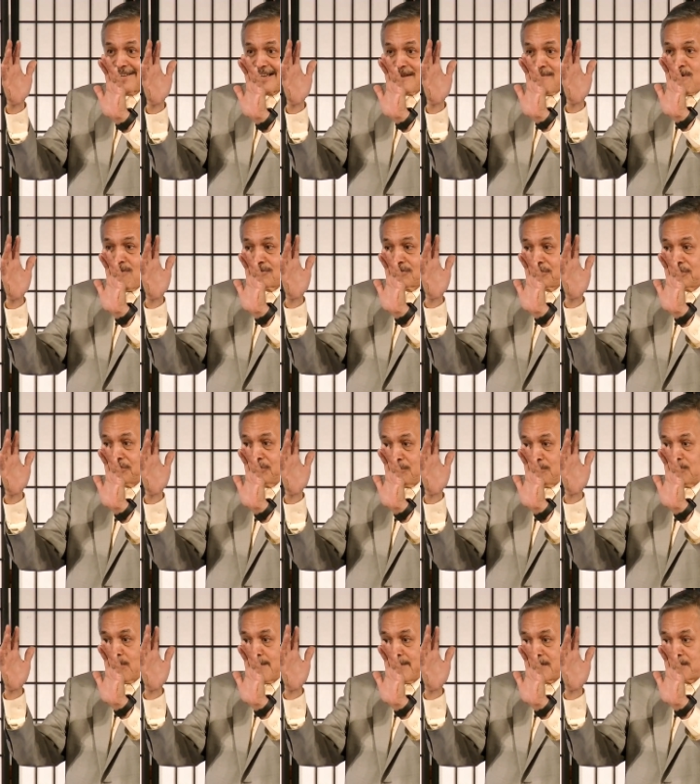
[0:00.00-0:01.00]
Come on, church, you know
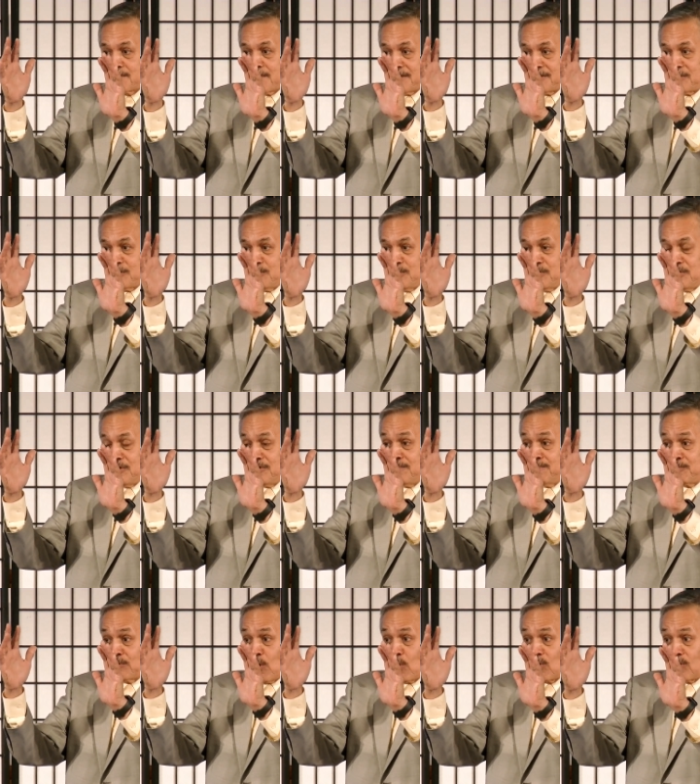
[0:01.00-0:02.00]
what I'm talking about, especially when you're
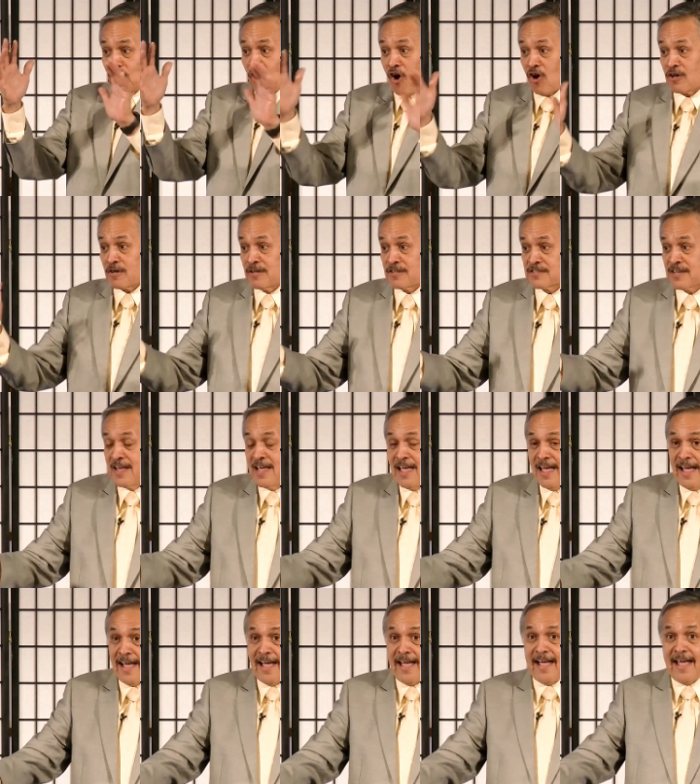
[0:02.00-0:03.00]
in total darkness
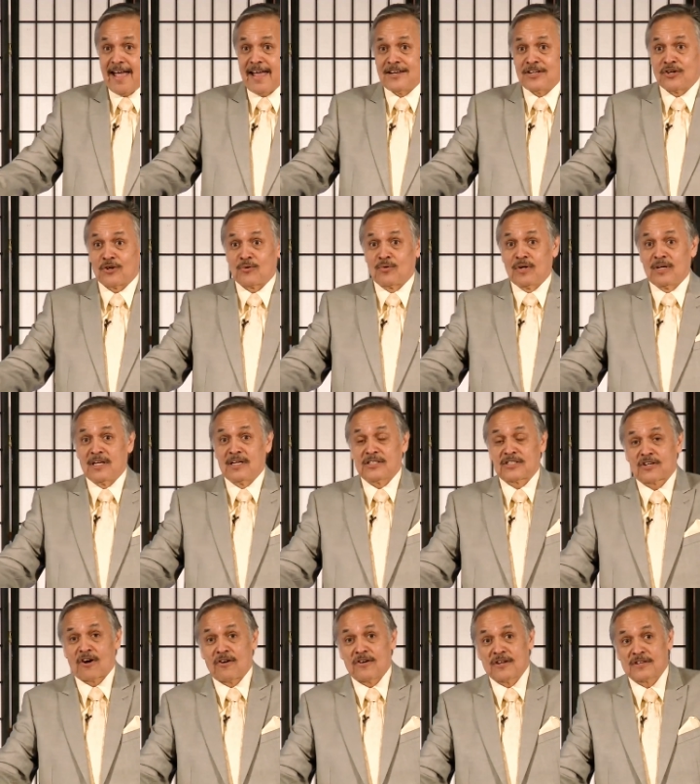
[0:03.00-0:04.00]
and you're really
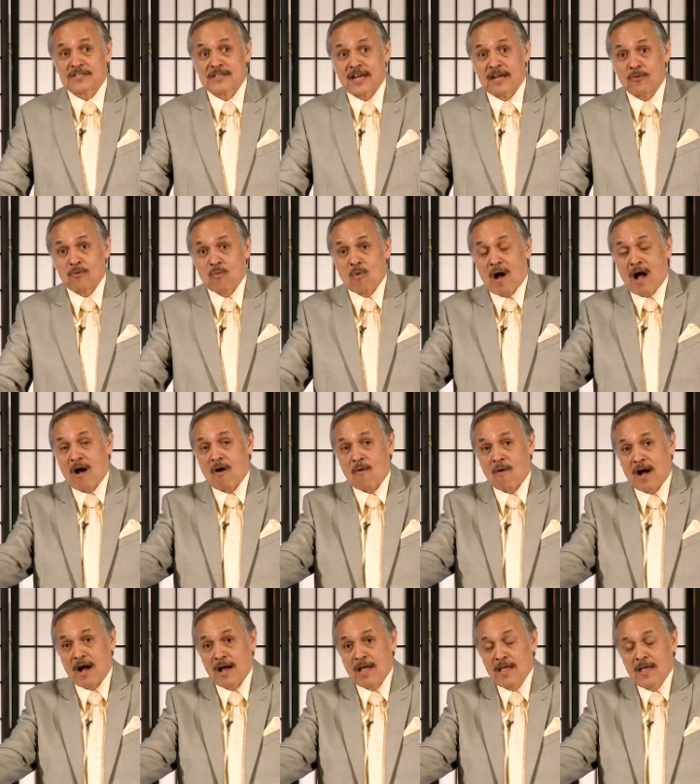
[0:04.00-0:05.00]
starting to say,
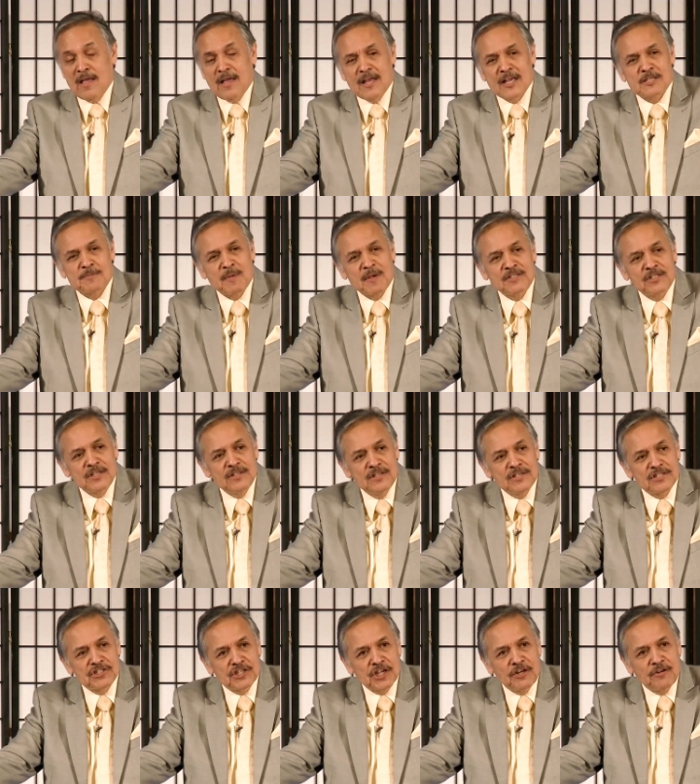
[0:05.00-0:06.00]
wow, especially
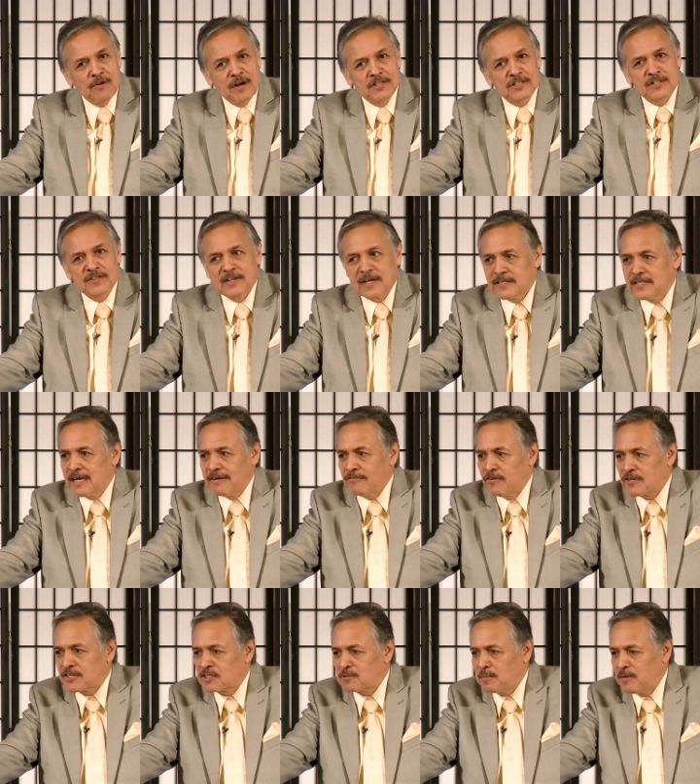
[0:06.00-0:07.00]
this generation that
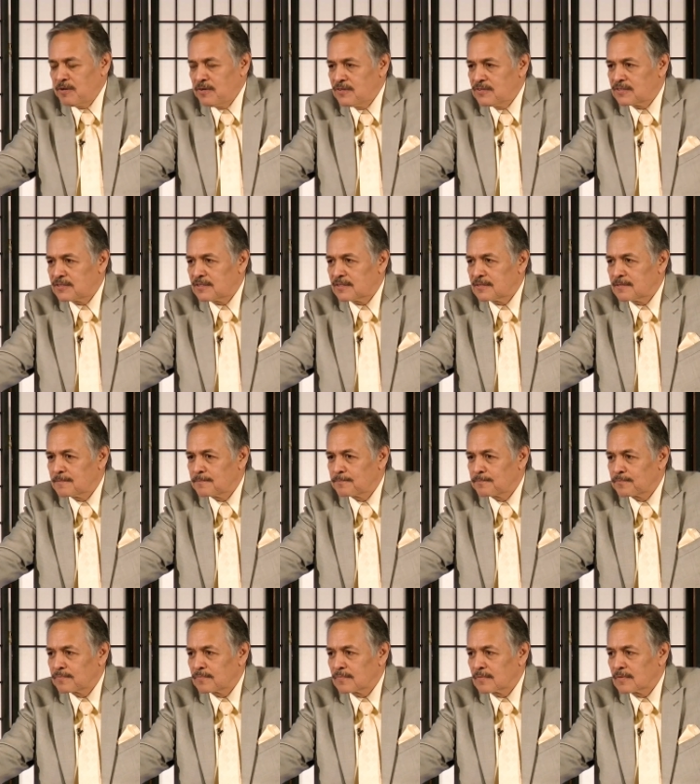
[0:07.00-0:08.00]
never experienced it.
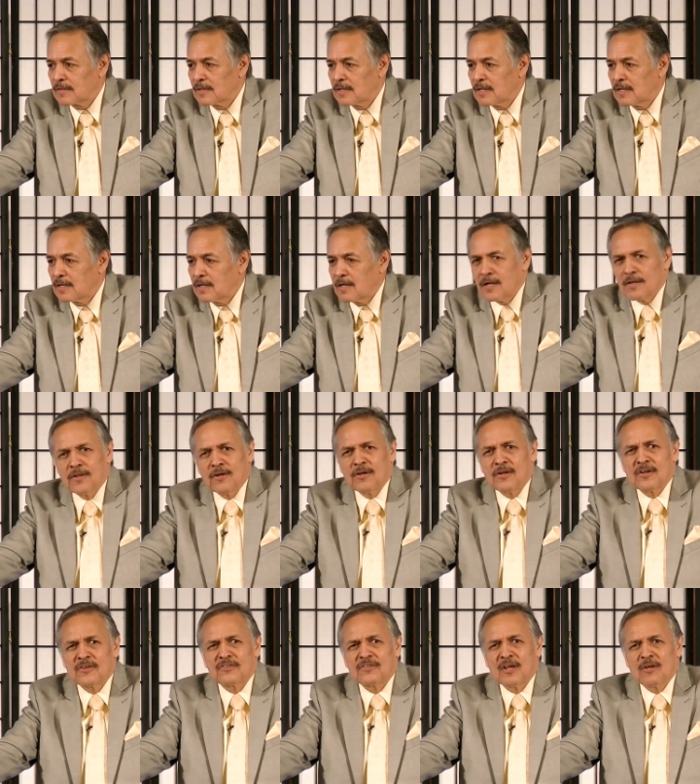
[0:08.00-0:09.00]
They're
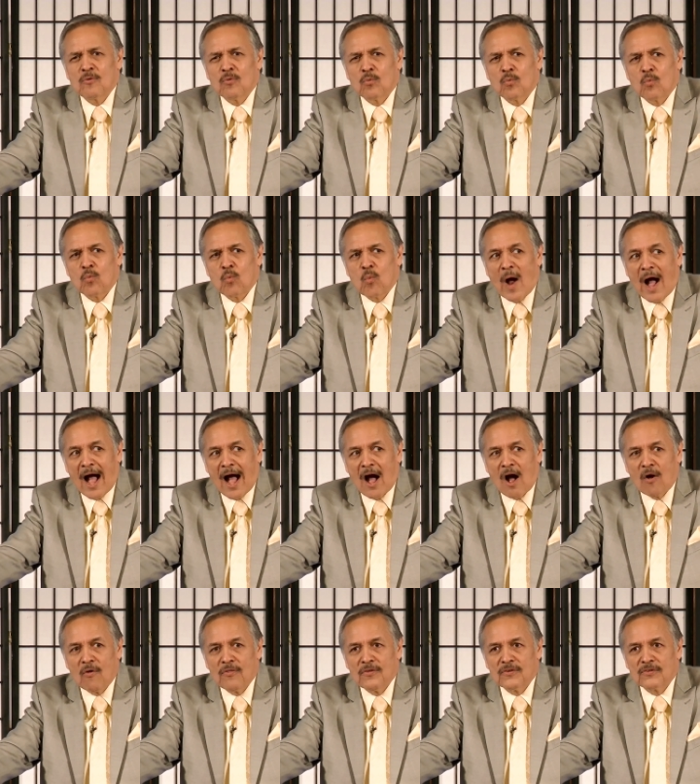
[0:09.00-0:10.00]
going to say,
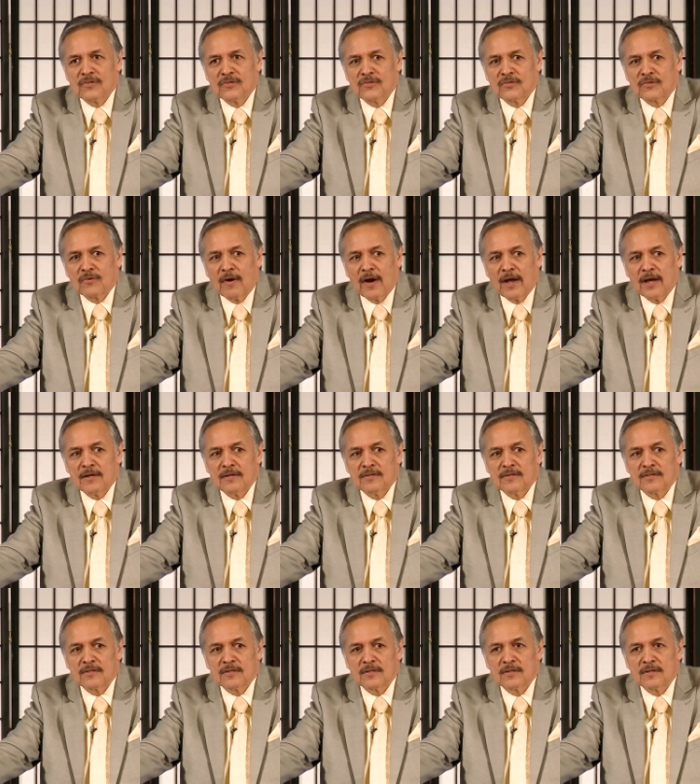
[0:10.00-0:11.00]
wow, this is
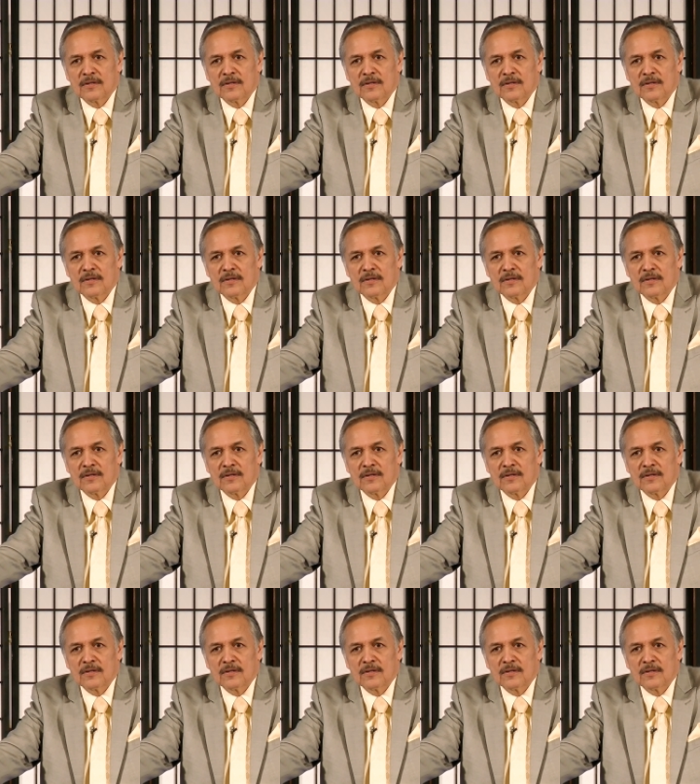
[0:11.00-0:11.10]
strange.